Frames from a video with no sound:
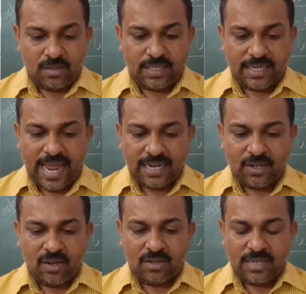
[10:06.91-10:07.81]
The
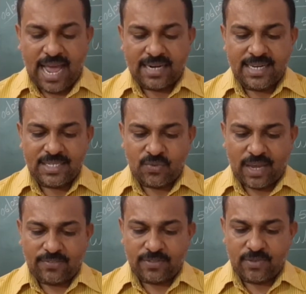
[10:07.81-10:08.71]
landlord and his
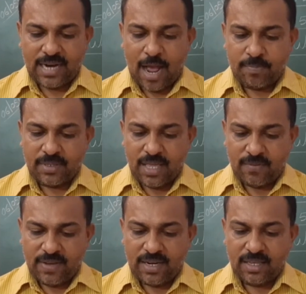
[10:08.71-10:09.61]
wife were up
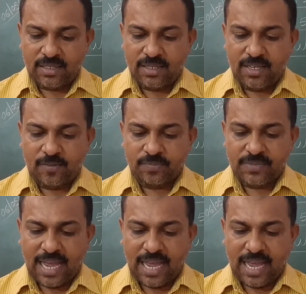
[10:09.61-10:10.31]
very early